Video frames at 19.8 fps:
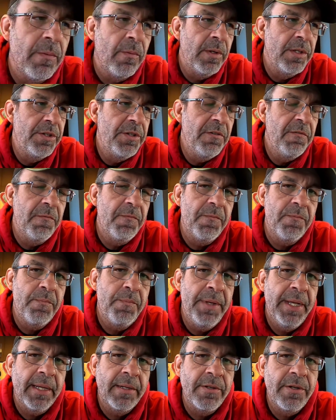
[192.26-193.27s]
Once you've
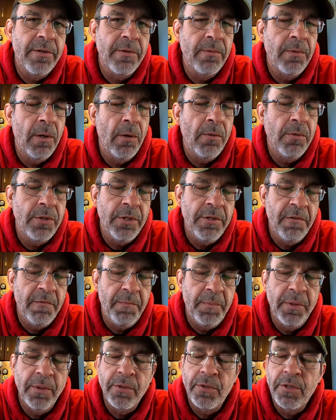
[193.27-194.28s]
picked your roads and
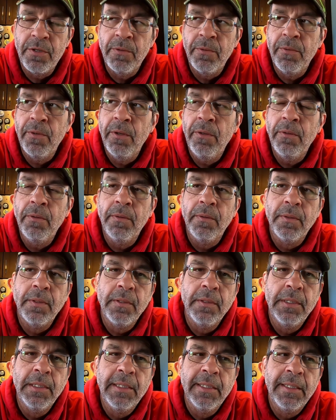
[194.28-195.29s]
you've built your route,
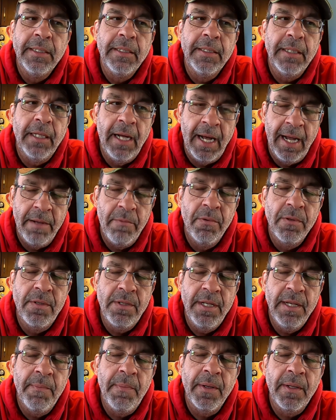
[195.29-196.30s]
I will
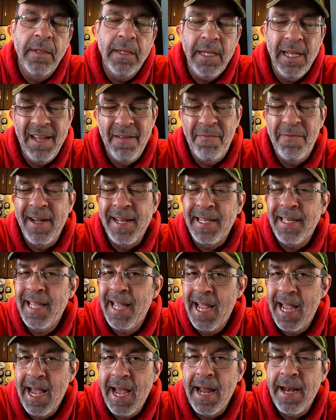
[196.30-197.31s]
typically, if I
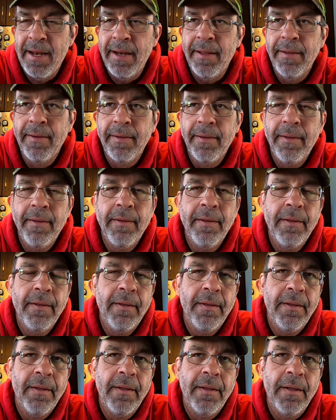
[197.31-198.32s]
can,
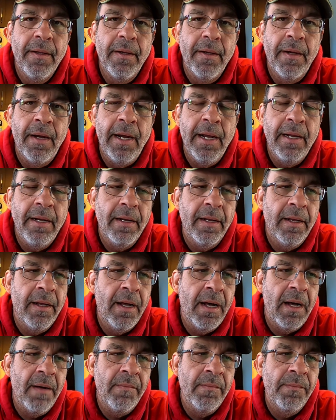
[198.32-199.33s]
right,
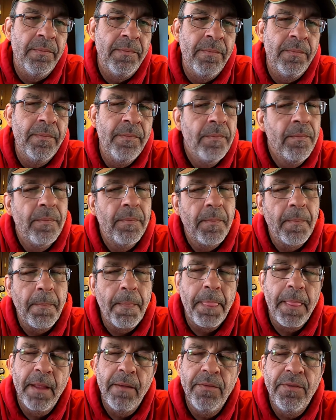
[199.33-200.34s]

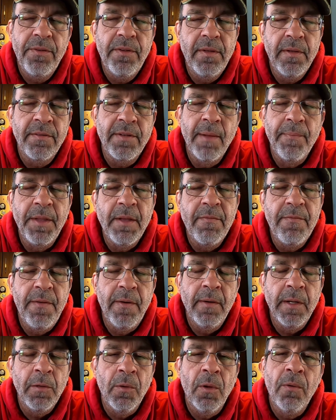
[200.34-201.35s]
something
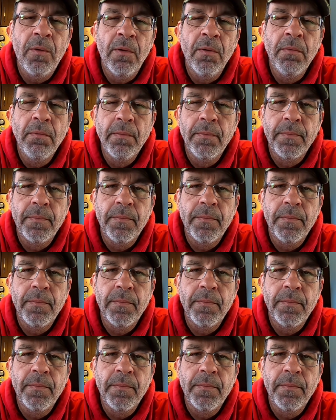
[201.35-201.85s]
fairly local,